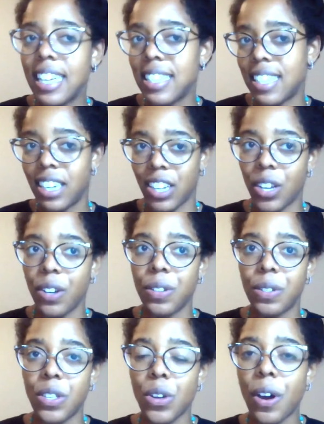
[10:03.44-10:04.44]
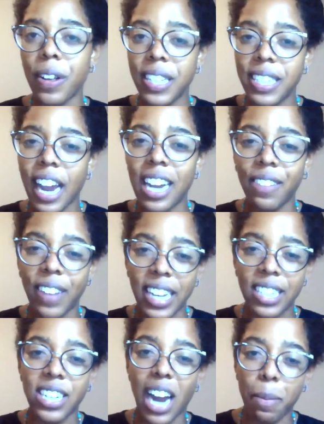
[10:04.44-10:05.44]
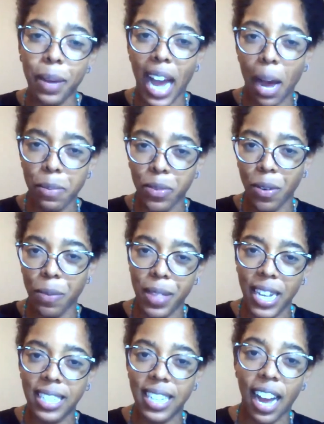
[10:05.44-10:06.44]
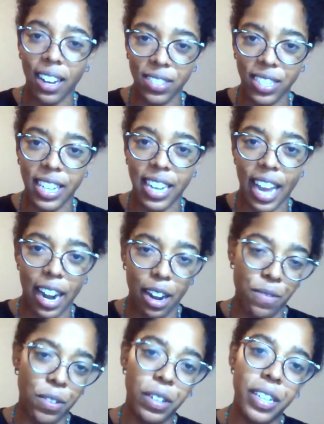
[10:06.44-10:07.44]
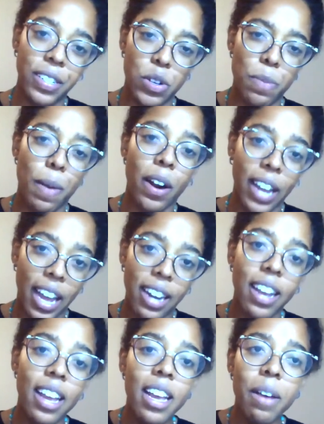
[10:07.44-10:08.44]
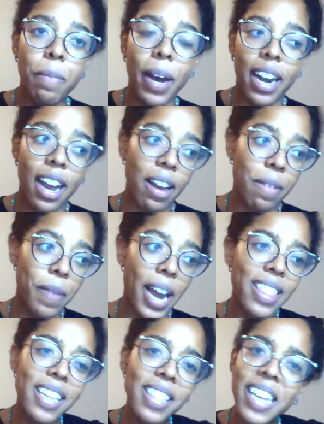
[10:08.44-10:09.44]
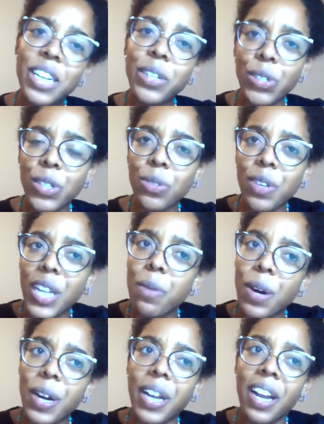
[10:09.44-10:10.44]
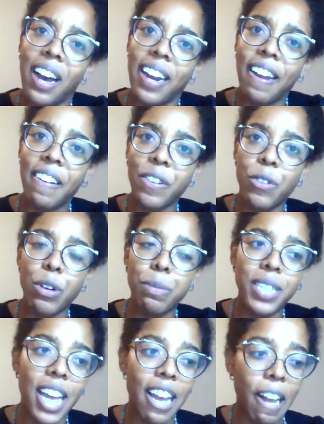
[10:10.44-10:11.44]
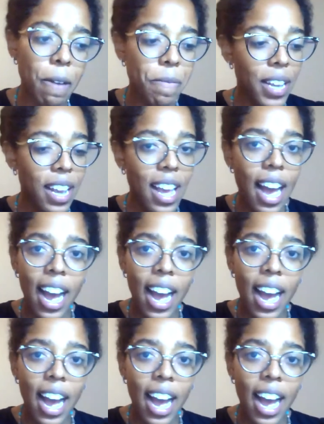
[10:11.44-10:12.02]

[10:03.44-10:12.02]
and easy to use. So there are all these kind of like stop gaps from things actually getting fully to market. But I think the industry is really working on it. Groups like